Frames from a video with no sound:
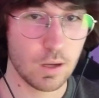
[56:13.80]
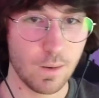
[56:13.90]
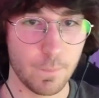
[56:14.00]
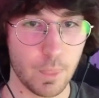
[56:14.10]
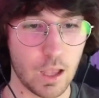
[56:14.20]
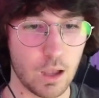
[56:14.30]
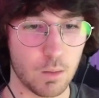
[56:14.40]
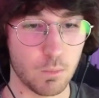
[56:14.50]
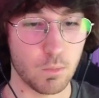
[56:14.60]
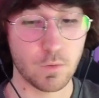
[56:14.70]

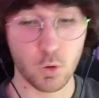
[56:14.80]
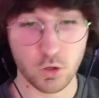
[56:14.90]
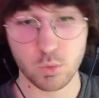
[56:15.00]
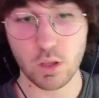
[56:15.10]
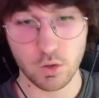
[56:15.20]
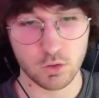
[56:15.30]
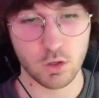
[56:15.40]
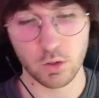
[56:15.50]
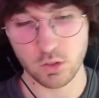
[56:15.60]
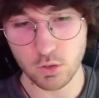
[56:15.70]
Of course, without users
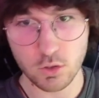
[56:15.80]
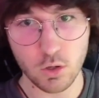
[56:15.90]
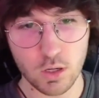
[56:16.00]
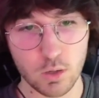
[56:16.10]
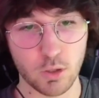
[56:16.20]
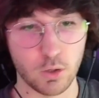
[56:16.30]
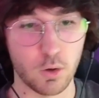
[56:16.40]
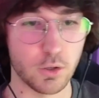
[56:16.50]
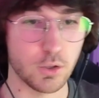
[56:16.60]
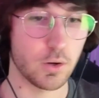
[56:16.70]
knowing. So users don't need to really hold
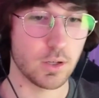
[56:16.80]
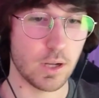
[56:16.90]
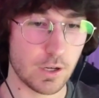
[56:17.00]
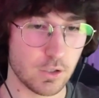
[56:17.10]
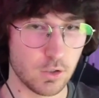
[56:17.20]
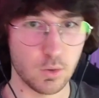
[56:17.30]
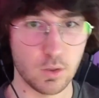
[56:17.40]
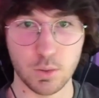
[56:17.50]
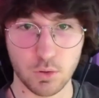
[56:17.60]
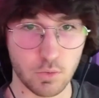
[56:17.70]
their token to actually do
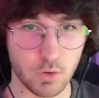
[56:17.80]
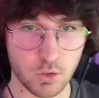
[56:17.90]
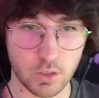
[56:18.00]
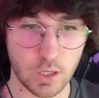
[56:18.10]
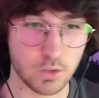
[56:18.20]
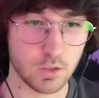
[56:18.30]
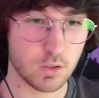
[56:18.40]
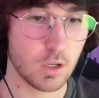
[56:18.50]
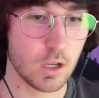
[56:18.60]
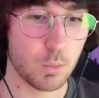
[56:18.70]
anything with universal accounts.
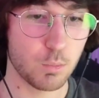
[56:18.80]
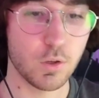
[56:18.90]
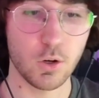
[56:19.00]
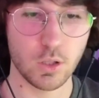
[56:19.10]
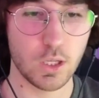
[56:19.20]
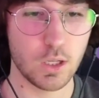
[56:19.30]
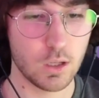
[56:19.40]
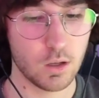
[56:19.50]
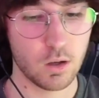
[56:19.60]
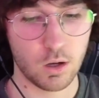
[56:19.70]
It's purely
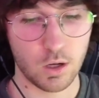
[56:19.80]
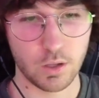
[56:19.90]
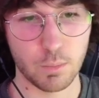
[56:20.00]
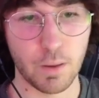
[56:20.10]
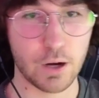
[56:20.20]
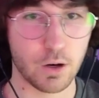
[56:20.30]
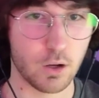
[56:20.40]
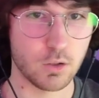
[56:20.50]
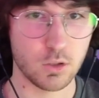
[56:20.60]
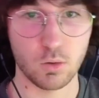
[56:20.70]
on the
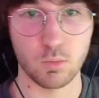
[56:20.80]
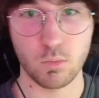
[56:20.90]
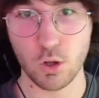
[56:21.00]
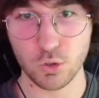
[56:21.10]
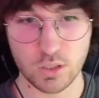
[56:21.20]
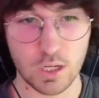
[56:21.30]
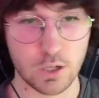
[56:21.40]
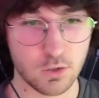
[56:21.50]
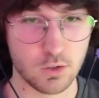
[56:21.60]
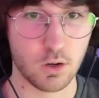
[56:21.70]
background. So all
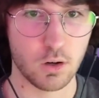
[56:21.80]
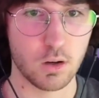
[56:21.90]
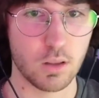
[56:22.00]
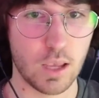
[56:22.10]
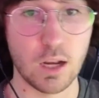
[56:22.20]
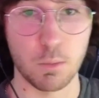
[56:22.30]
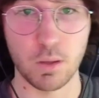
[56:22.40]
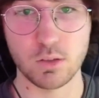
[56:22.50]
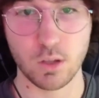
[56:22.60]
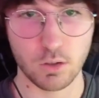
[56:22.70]
transactions they end up
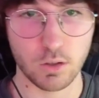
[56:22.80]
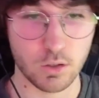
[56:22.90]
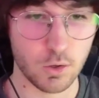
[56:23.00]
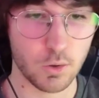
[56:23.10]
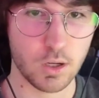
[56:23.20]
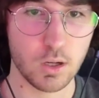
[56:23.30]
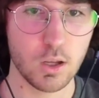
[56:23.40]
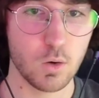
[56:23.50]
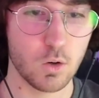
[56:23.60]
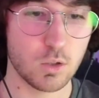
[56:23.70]
being settled in the token,
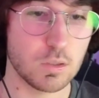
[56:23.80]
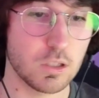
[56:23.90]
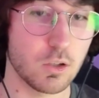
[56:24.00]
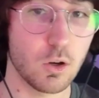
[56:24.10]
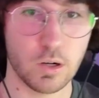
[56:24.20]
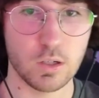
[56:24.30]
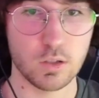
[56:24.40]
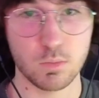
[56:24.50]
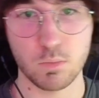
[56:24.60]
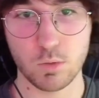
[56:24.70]
which means that the token is
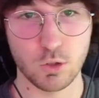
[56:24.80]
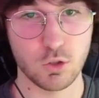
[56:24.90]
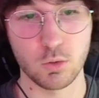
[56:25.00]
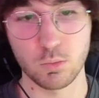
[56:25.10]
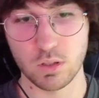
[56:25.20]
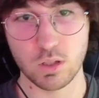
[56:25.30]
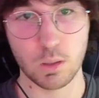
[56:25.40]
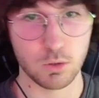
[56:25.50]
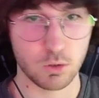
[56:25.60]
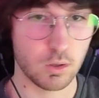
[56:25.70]
consumed to the same
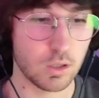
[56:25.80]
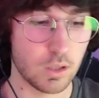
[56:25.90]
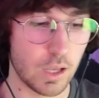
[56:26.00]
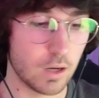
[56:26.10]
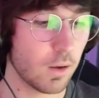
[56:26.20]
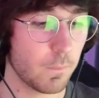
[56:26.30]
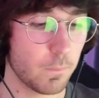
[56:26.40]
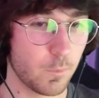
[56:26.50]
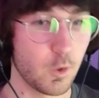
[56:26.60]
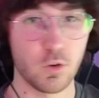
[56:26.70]
degree that
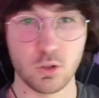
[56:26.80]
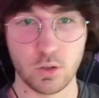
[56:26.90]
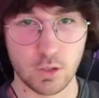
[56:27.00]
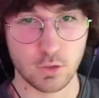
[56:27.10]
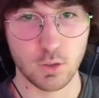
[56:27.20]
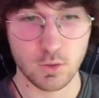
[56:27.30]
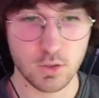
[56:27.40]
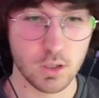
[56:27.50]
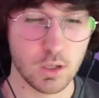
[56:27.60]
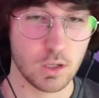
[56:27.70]
universal accounts are
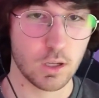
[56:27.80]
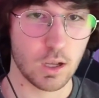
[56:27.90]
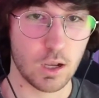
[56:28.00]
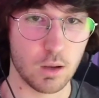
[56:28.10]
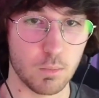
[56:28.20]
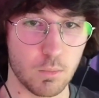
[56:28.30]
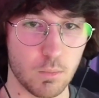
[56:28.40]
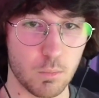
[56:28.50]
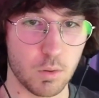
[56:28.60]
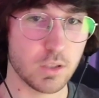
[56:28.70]
used.
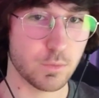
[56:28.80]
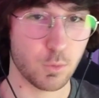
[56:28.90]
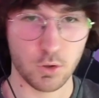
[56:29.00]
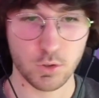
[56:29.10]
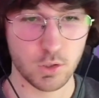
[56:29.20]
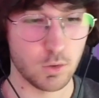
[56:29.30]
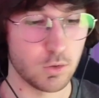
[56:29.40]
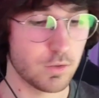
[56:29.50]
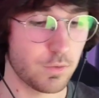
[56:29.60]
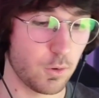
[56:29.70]
Plus, of course,
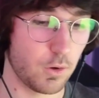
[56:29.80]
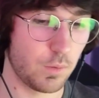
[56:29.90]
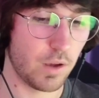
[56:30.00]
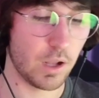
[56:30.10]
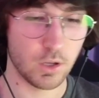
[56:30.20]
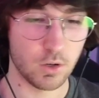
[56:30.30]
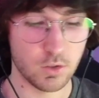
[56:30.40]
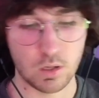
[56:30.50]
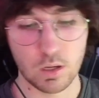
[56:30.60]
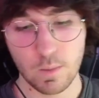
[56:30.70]
used for validators.
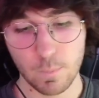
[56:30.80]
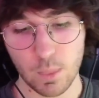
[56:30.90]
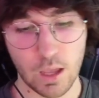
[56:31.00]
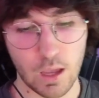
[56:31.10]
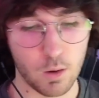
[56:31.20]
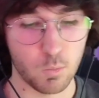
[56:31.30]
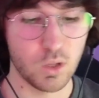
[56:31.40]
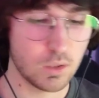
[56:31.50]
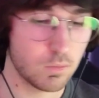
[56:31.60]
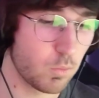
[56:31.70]
And
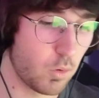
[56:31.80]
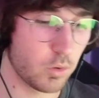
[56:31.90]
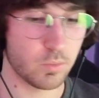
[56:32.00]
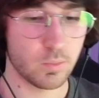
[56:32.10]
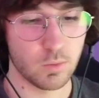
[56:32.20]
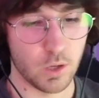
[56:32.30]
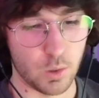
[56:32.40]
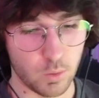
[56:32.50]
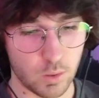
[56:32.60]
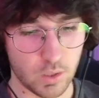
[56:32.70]
we
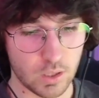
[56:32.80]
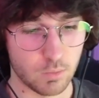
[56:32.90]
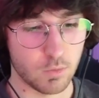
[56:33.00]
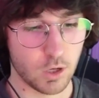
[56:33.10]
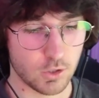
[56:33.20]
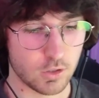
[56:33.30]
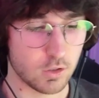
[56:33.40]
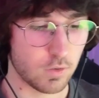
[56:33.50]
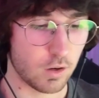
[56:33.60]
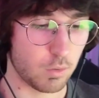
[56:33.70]
can touch on this just
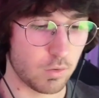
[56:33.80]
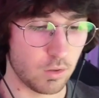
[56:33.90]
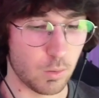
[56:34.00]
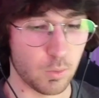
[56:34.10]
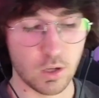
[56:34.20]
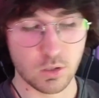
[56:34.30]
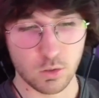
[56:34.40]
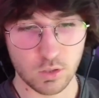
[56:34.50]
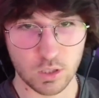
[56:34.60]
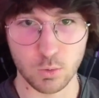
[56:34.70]
very briefly, but we also use
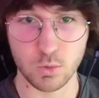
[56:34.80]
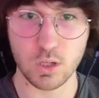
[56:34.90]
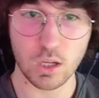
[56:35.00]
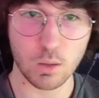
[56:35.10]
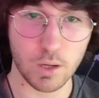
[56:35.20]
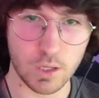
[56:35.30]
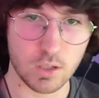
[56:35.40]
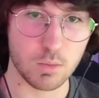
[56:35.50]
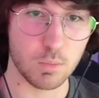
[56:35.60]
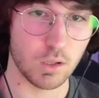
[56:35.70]
like a dual staking
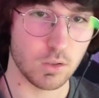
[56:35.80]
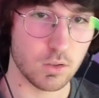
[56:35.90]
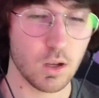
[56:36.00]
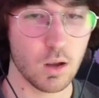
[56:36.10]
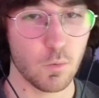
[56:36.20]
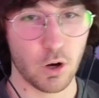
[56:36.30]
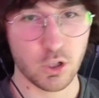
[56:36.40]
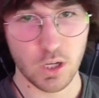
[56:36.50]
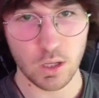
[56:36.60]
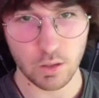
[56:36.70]
mechanism because our
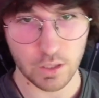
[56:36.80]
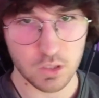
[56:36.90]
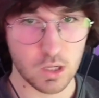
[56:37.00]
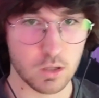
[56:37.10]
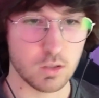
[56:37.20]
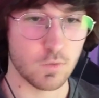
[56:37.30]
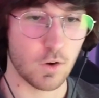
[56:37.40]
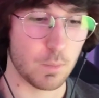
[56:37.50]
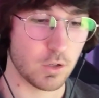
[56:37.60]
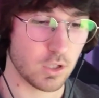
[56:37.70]
chain, like I said, is very
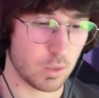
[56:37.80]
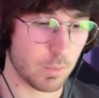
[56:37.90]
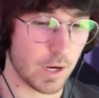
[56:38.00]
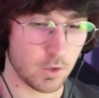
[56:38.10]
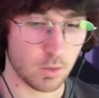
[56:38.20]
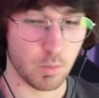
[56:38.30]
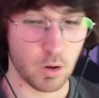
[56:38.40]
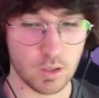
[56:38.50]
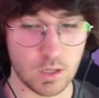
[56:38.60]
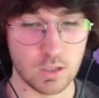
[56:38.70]
much like a background component
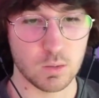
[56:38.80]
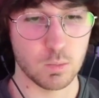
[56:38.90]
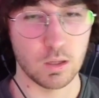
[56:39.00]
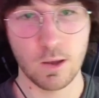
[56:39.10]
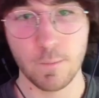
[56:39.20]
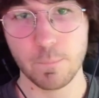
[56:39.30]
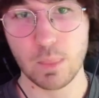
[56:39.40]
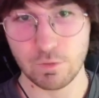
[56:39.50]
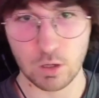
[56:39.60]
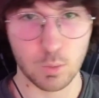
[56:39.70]
that needs to be
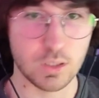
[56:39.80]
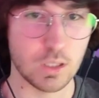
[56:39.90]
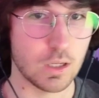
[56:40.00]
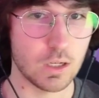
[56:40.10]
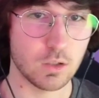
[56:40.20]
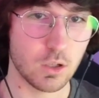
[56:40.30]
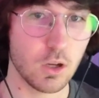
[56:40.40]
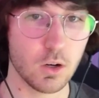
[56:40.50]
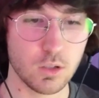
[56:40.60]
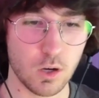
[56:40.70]
very resilient and
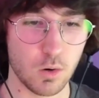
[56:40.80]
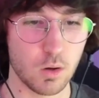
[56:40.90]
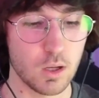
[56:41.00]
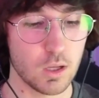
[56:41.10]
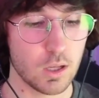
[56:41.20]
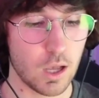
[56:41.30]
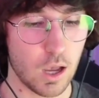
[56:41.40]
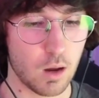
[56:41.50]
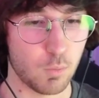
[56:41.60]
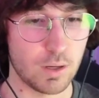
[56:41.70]
secure. So
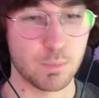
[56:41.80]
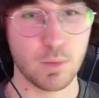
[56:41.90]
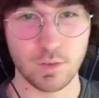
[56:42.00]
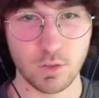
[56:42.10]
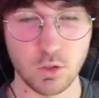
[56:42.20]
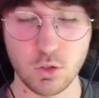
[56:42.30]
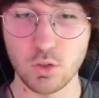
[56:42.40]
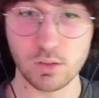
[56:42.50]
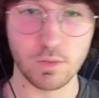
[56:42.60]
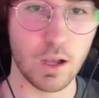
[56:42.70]
we kind of use two sets
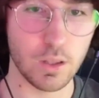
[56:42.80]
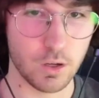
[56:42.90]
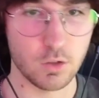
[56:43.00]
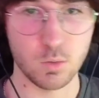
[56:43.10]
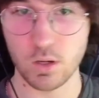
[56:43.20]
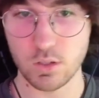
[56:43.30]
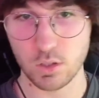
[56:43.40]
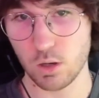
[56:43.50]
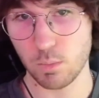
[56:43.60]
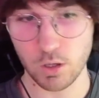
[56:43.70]
of validators. One is
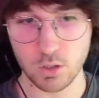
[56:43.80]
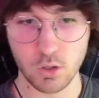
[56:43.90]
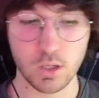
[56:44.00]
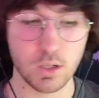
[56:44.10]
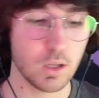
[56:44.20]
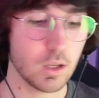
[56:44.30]
secured by our token.